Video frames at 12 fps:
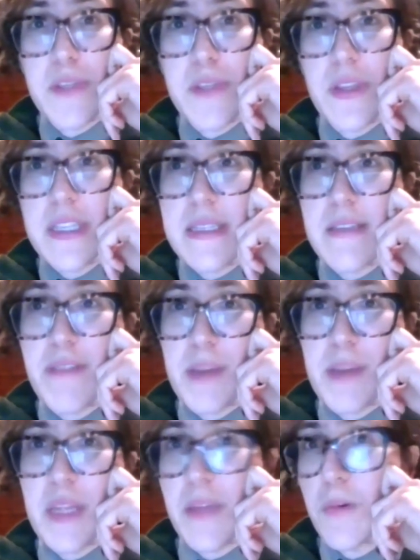so this is a
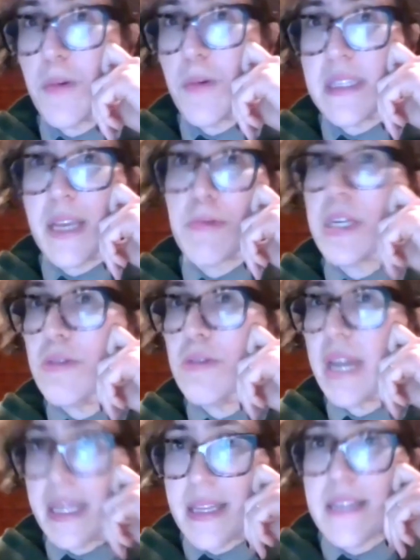family that once they
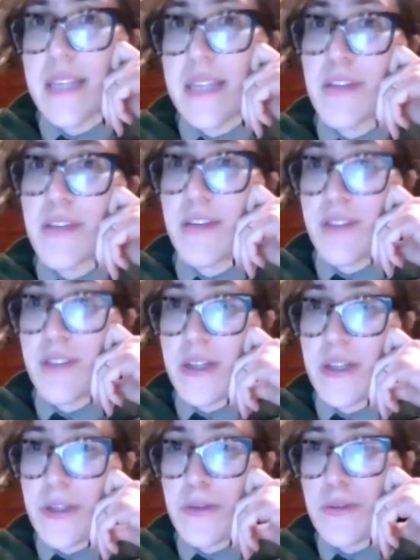reunite, they stay very, very
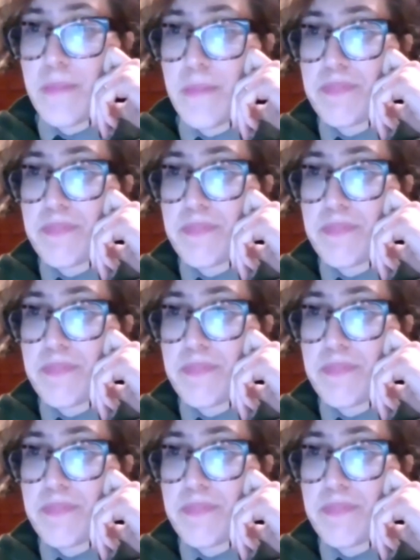close.